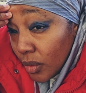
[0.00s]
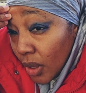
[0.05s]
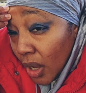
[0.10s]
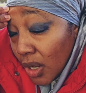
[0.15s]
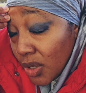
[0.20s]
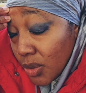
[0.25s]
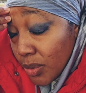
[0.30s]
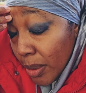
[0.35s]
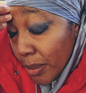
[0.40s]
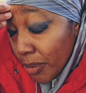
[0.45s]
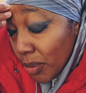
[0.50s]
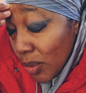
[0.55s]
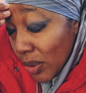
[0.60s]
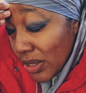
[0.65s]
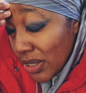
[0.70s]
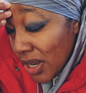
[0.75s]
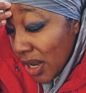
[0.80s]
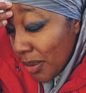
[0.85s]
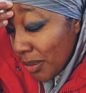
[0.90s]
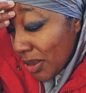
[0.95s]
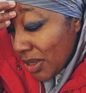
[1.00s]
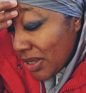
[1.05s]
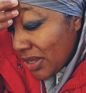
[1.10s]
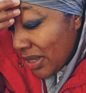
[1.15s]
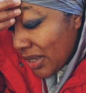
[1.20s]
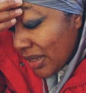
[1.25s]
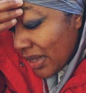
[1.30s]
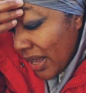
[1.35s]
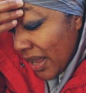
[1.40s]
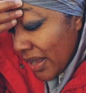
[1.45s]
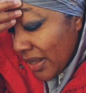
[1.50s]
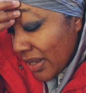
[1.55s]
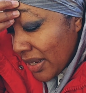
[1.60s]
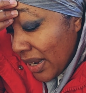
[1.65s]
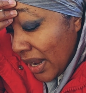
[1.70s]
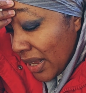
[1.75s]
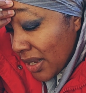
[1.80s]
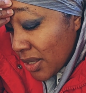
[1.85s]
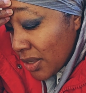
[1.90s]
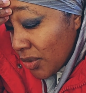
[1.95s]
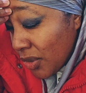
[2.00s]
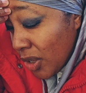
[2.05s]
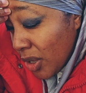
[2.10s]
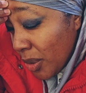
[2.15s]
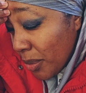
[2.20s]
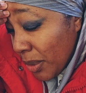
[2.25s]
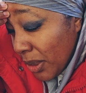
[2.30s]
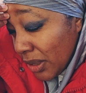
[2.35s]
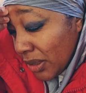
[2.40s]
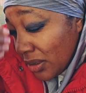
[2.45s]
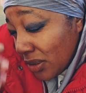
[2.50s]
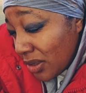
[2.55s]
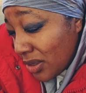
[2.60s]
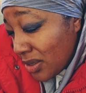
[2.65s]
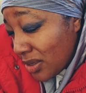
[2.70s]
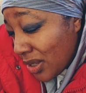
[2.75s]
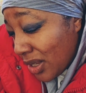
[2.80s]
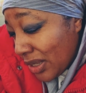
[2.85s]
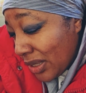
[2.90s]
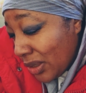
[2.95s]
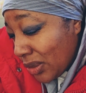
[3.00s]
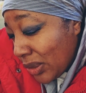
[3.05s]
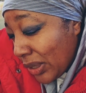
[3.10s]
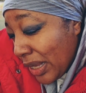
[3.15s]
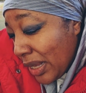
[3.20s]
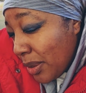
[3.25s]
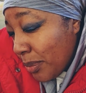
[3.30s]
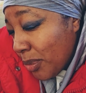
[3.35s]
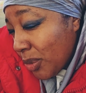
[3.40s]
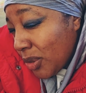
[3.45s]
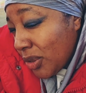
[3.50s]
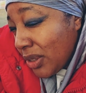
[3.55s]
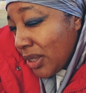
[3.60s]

just remember one time like sitting there in the classroom on this like little keyboard